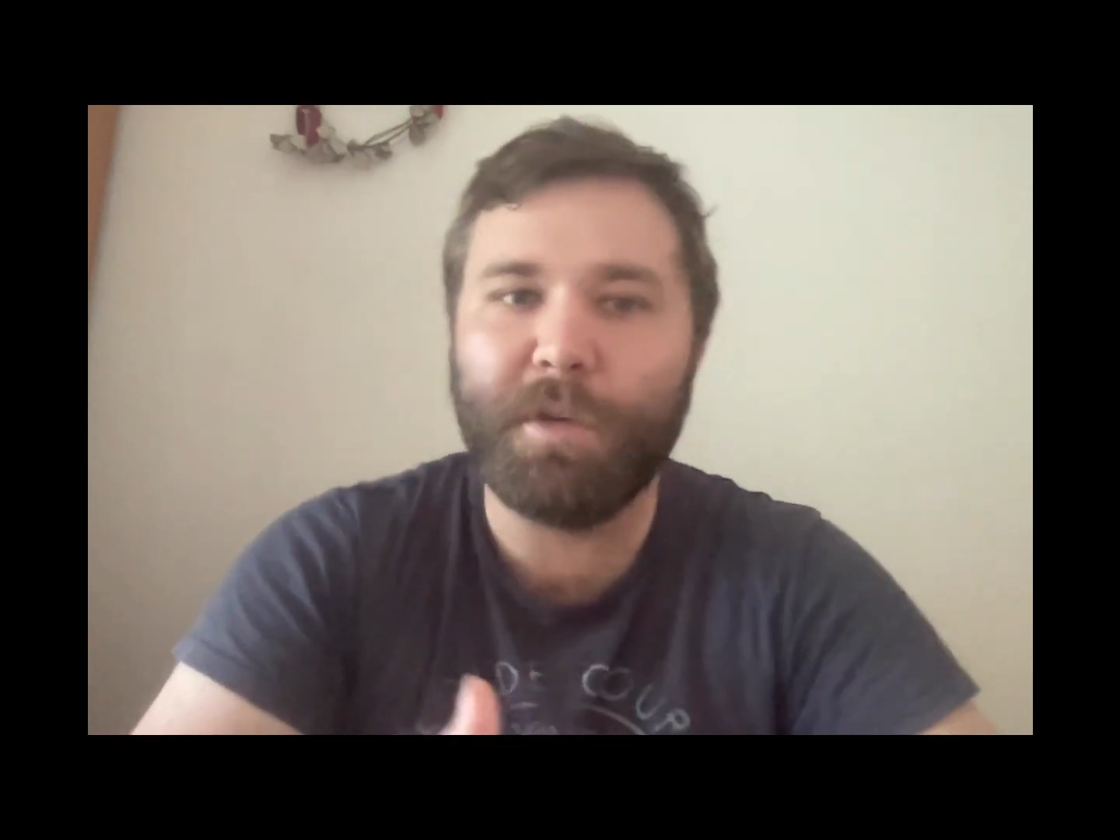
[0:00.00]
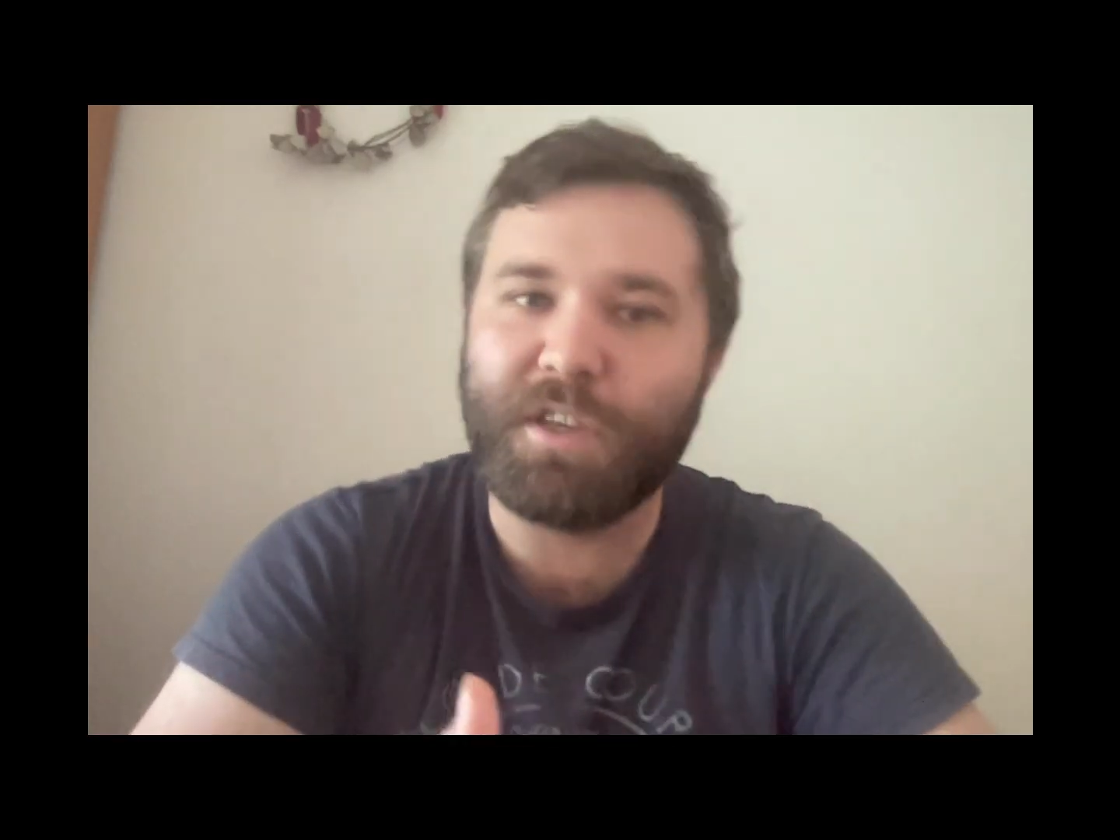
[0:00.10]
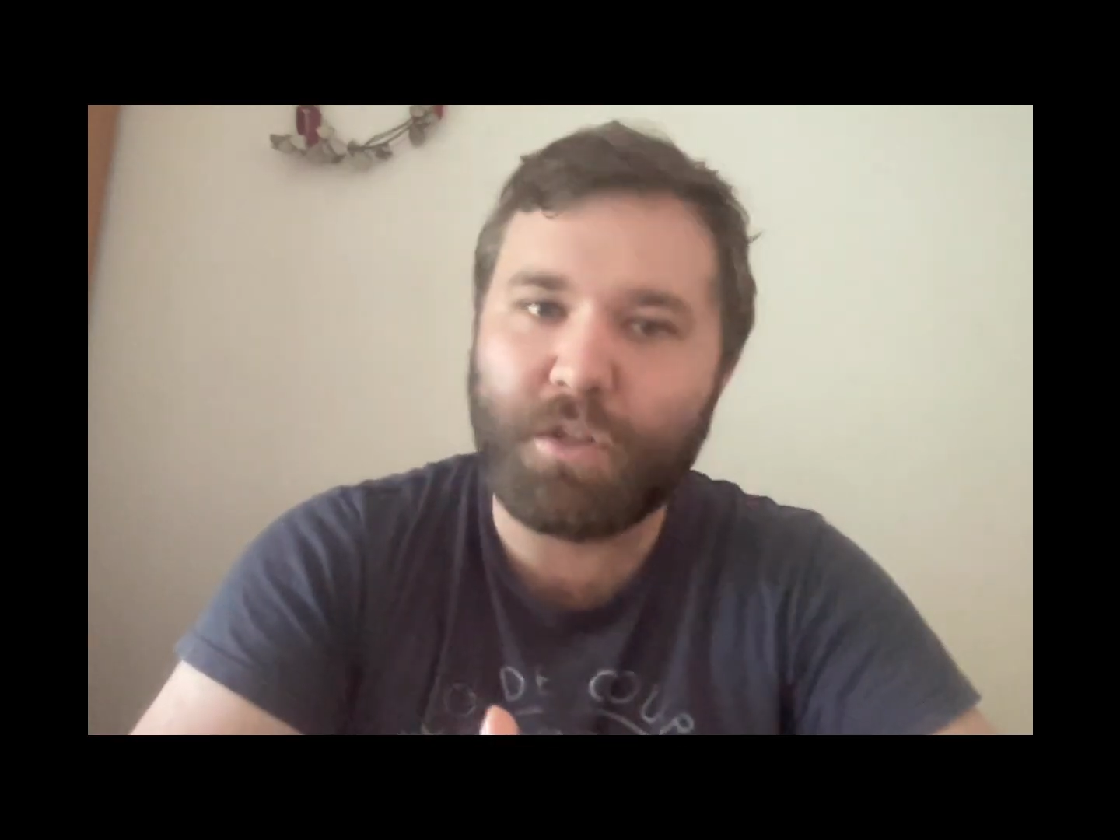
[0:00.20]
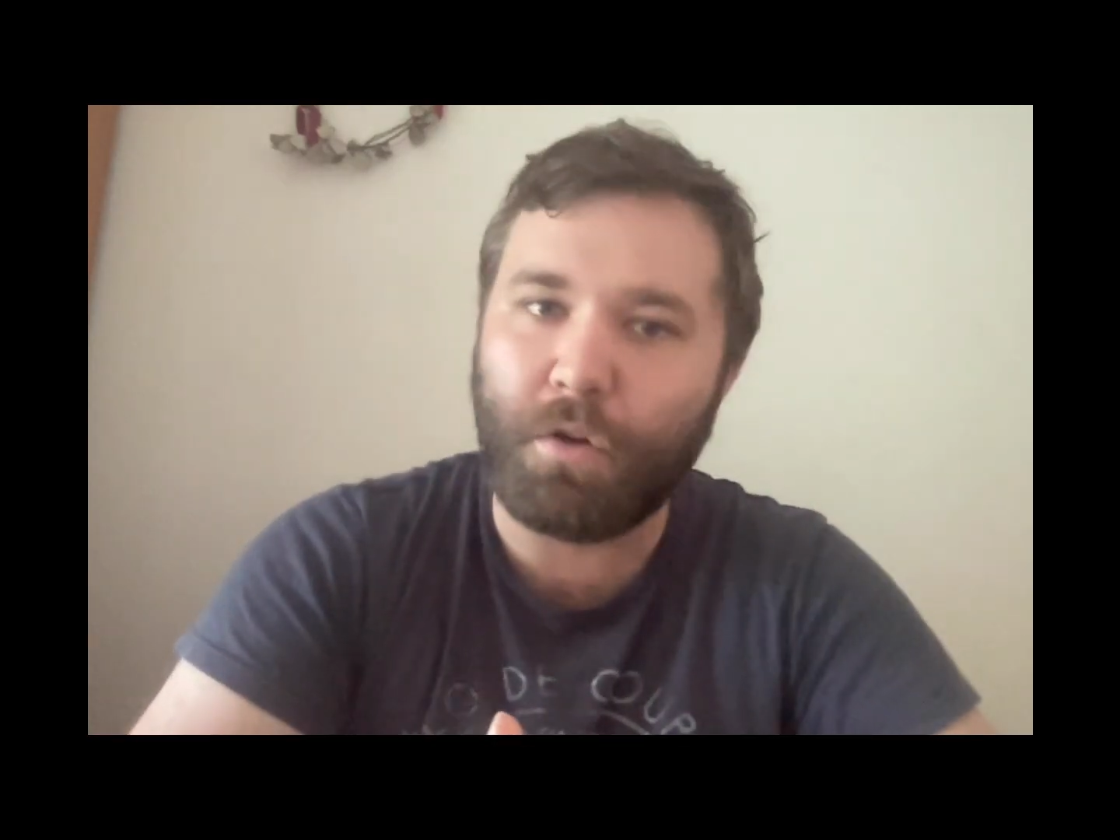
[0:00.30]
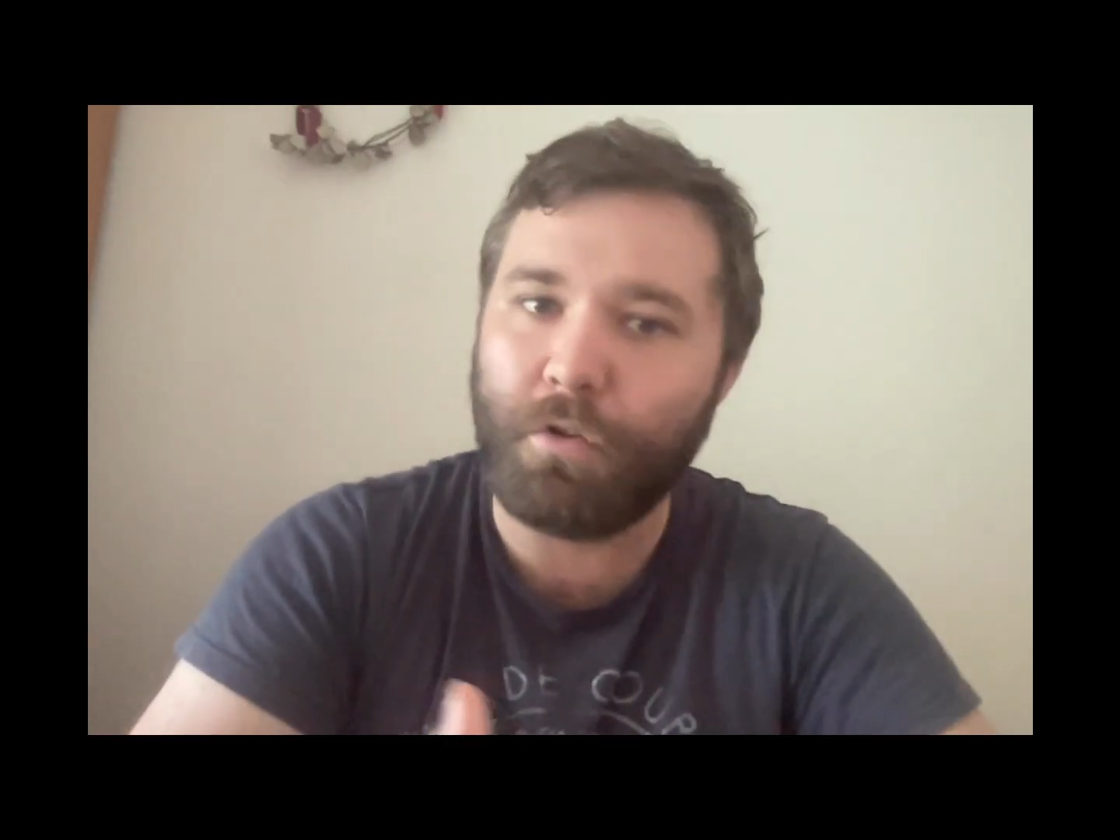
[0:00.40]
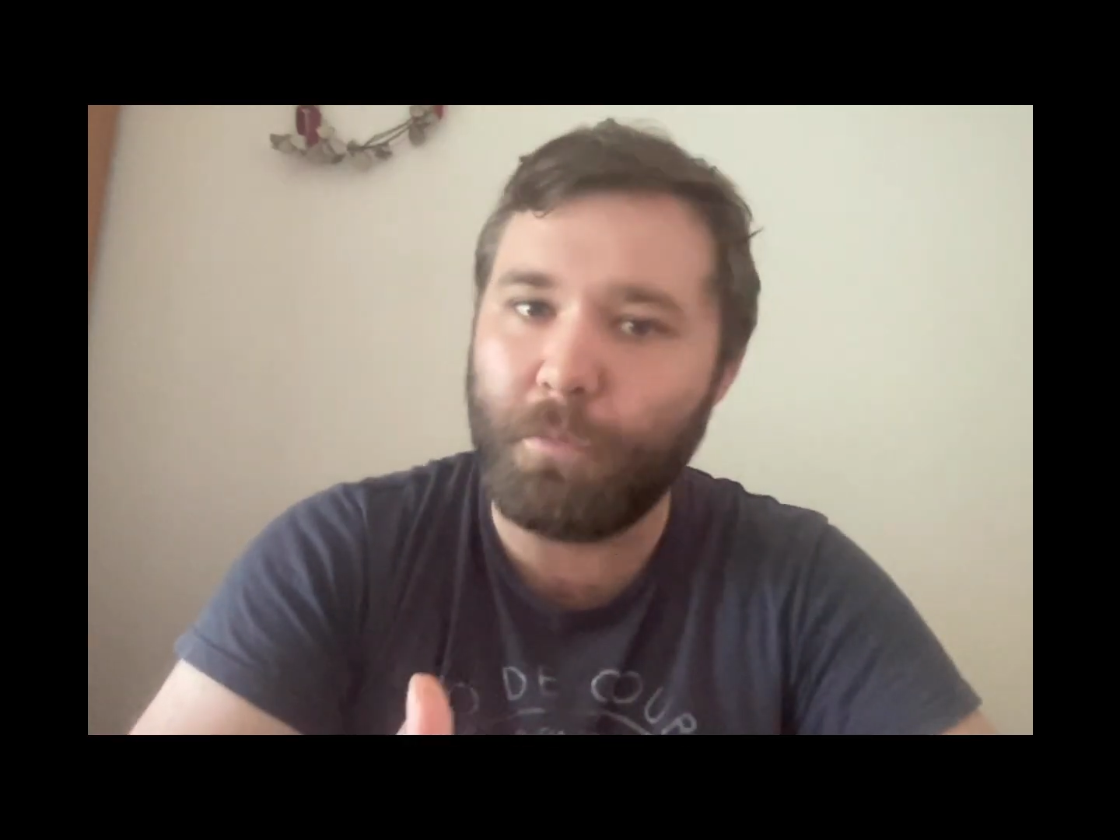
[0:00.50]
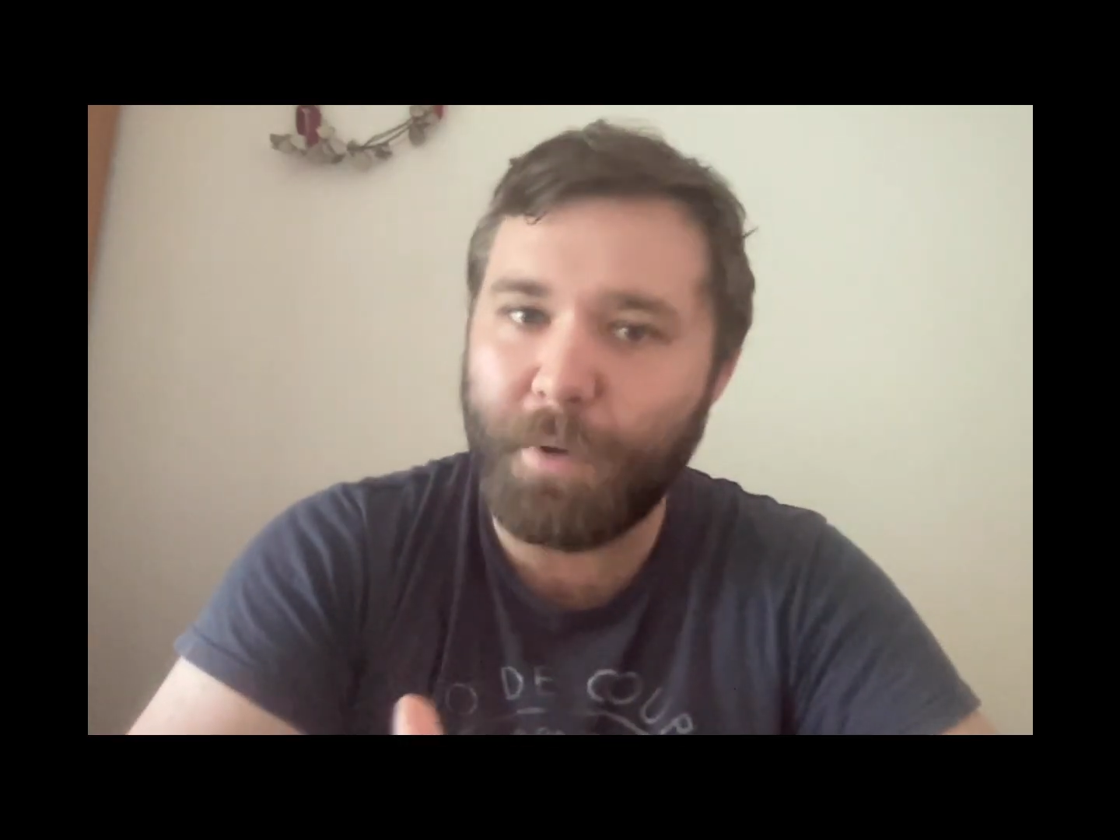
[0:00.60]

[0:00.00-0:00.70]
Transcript: historical